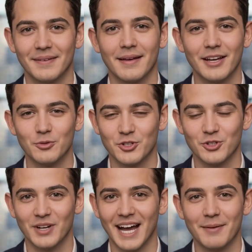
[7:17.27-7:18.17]
They were
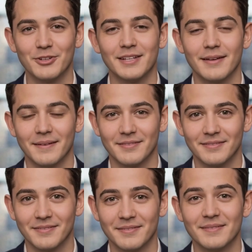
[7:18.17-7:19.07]
trapped.
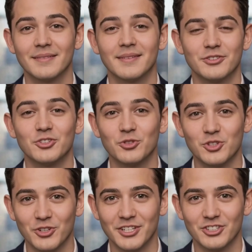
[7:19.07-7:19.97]
So
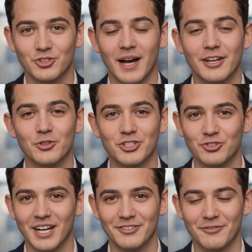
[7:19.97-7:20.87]
Unity tried to
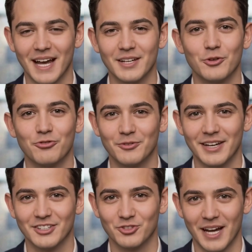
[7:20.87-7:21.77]
extract value from
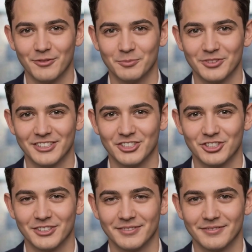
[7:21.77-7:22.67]
that trapped
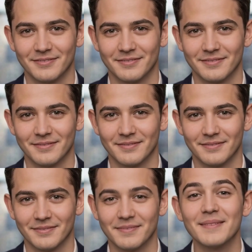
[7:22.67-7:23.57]
position.
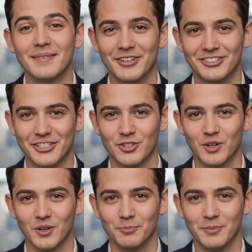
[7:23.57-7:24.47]
This is
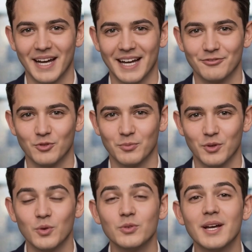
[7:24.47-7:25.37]
called platform
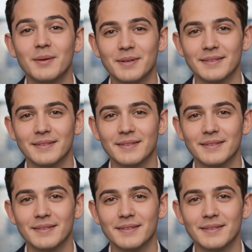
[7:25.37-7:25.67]
holdup,